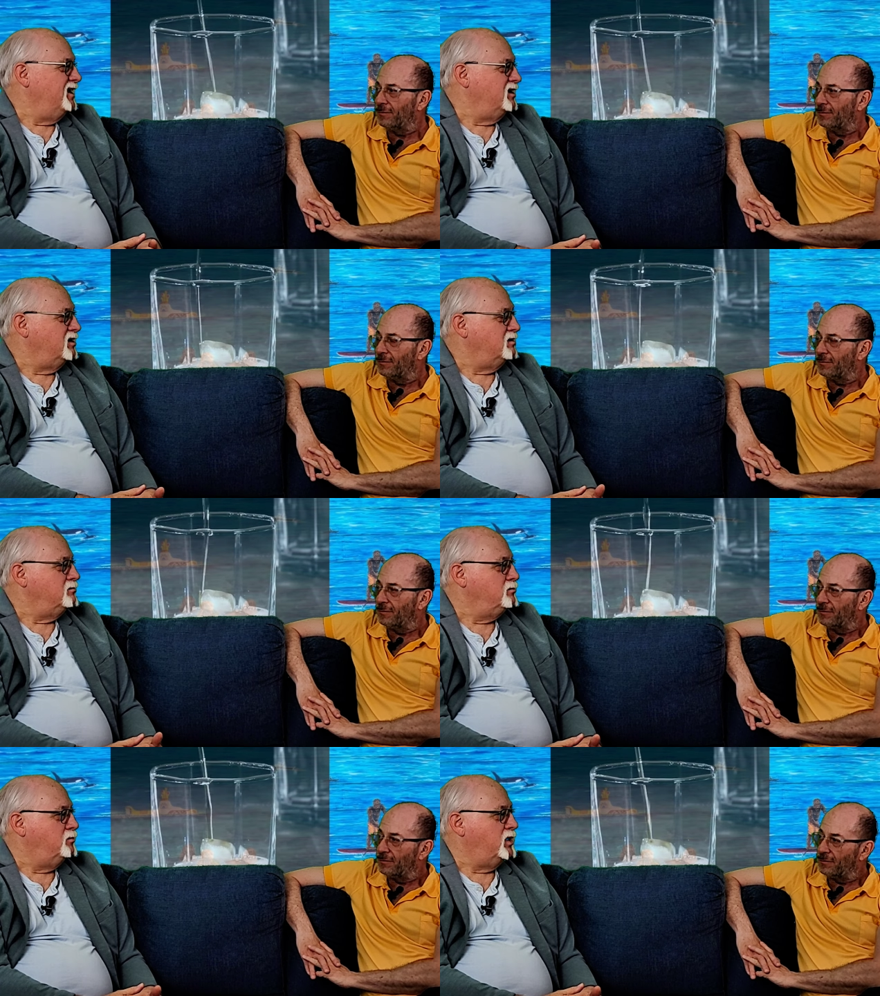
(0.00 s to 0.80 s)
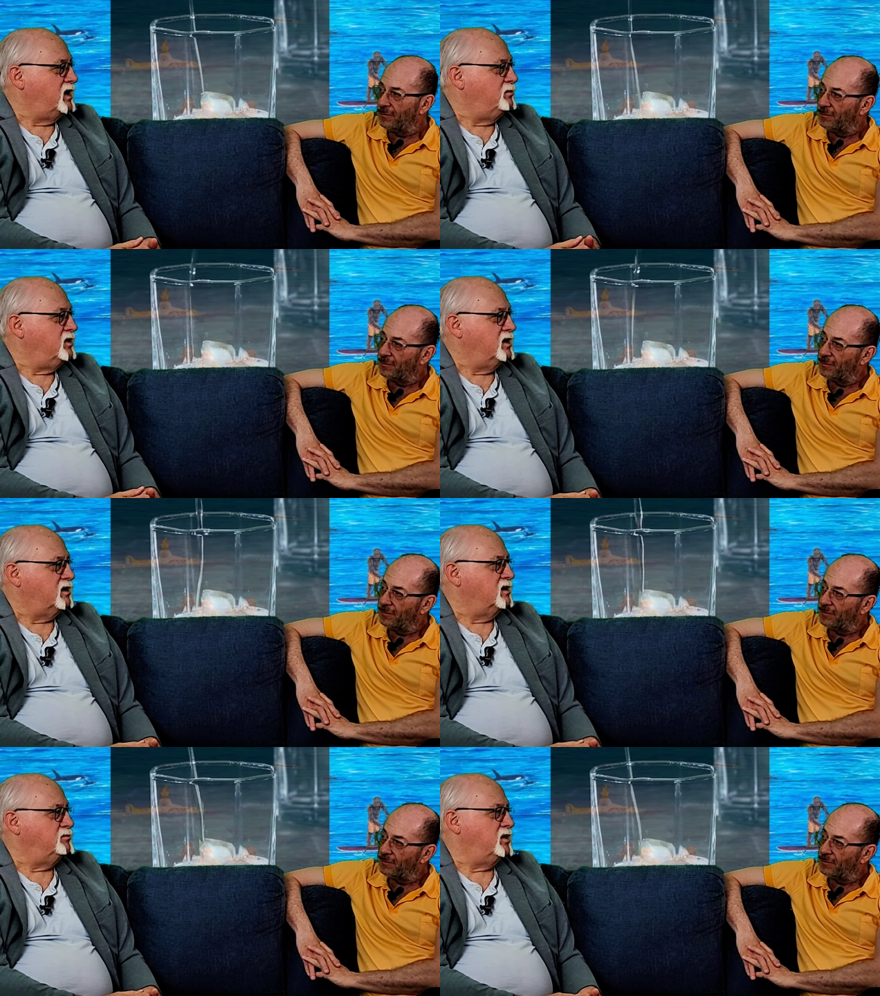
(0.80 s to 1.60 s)
Speaker 1: uh, but I'm
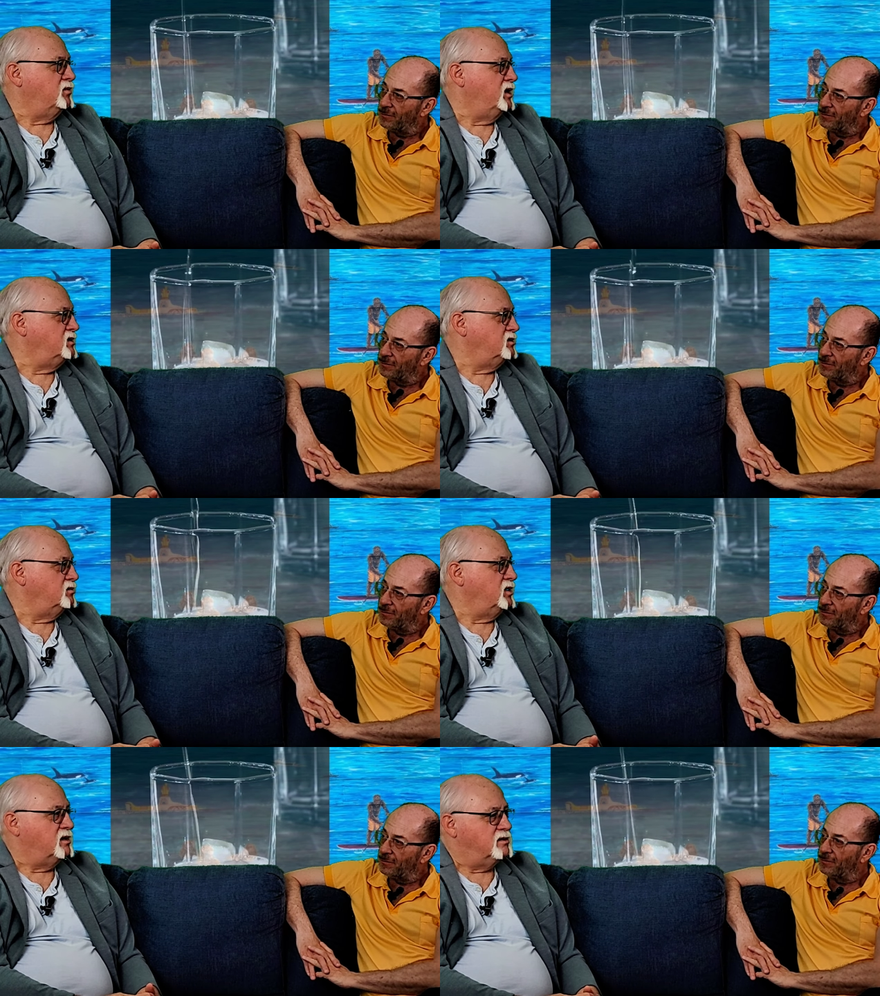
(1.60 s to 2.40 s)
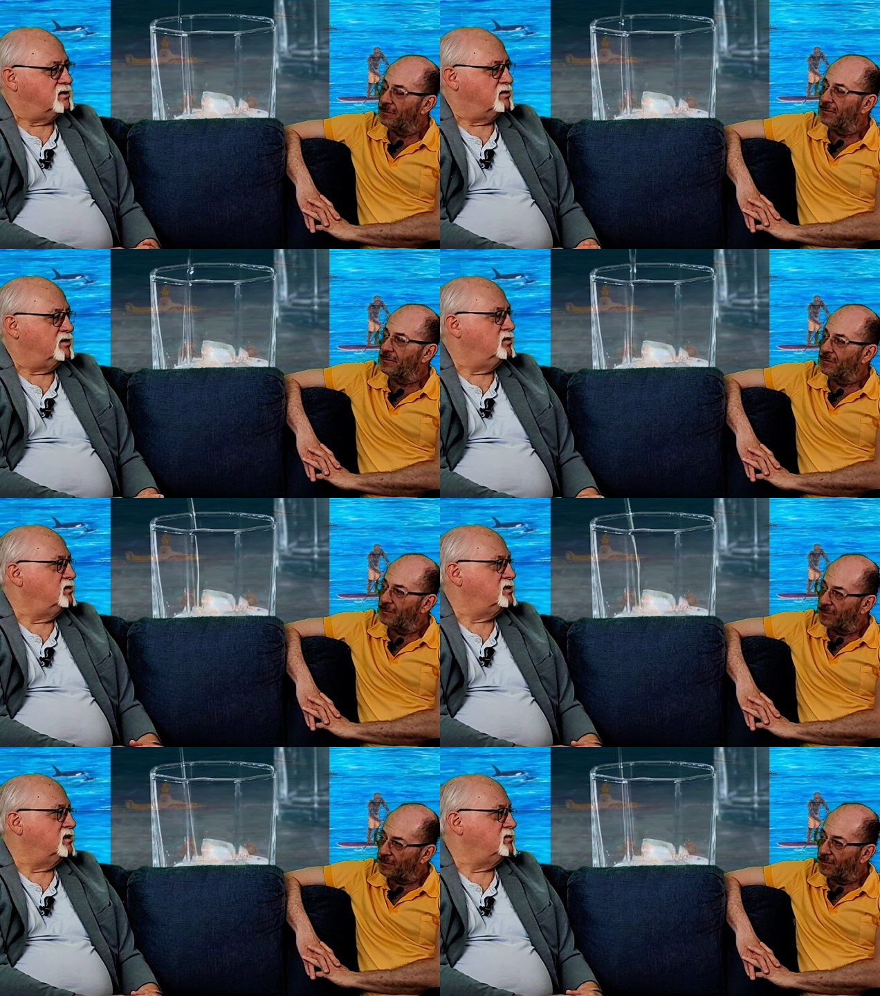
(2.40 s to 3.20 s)
not going to berate you because you're
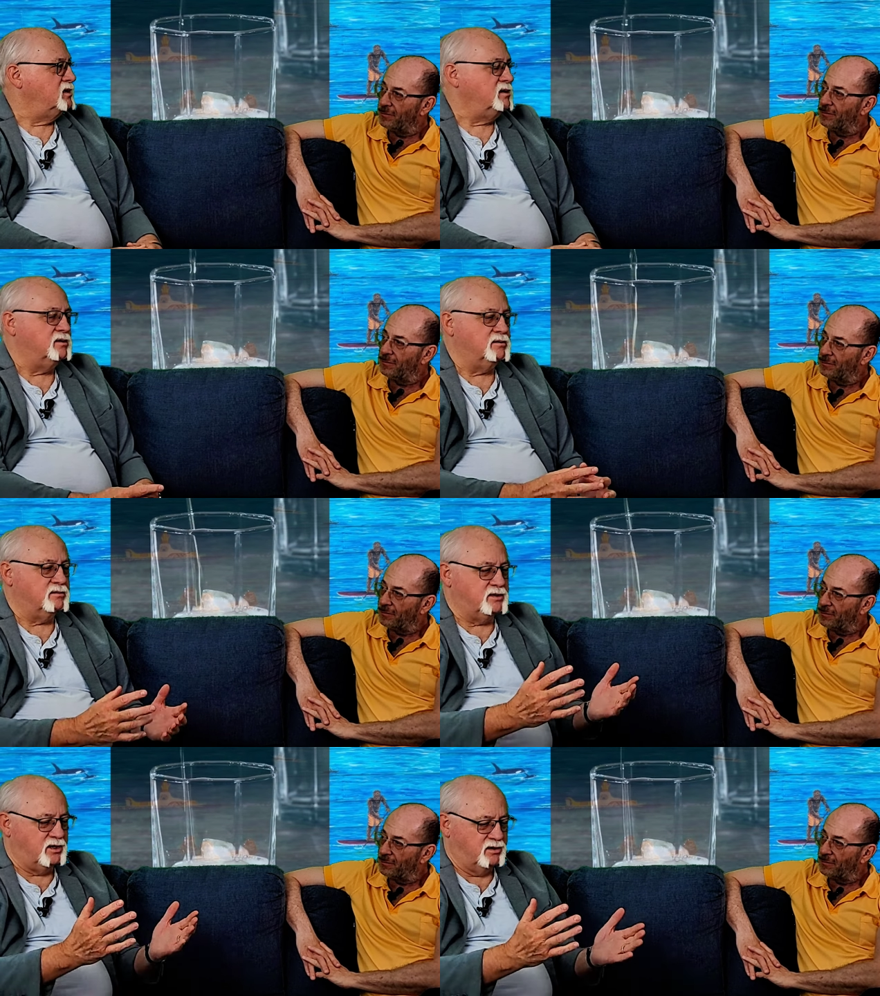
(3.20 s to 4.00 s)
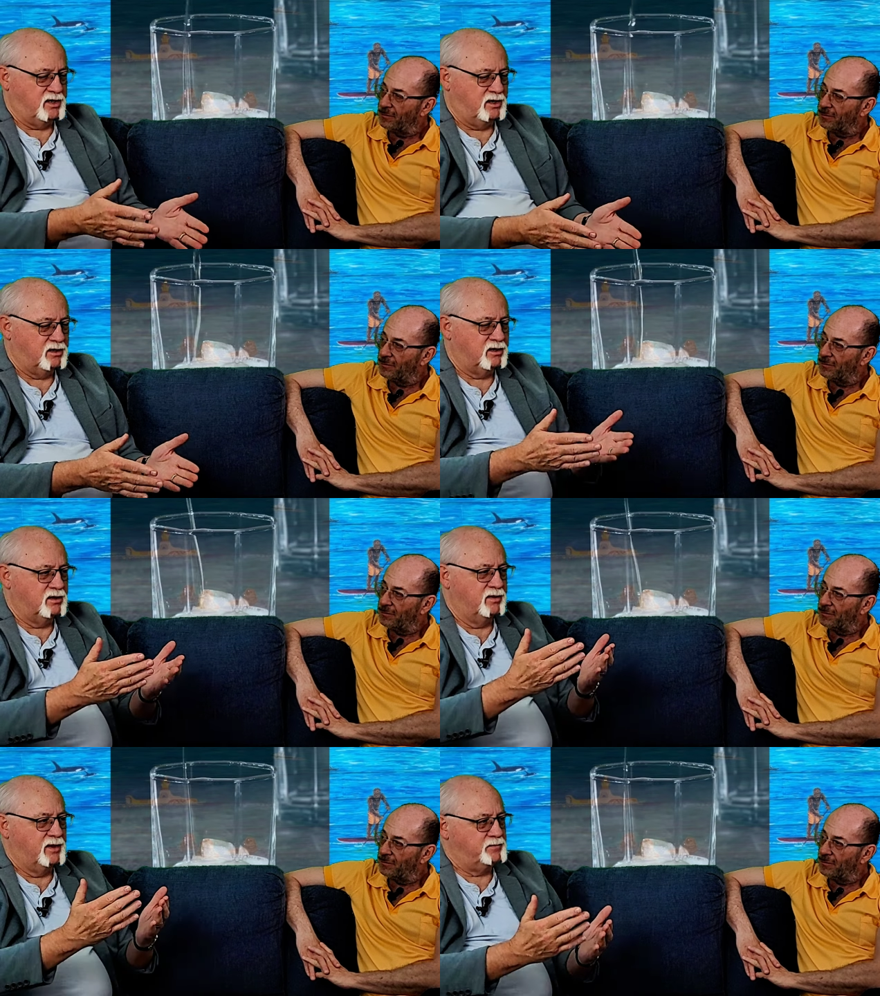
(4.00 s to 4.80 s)
doing something. You're you're here.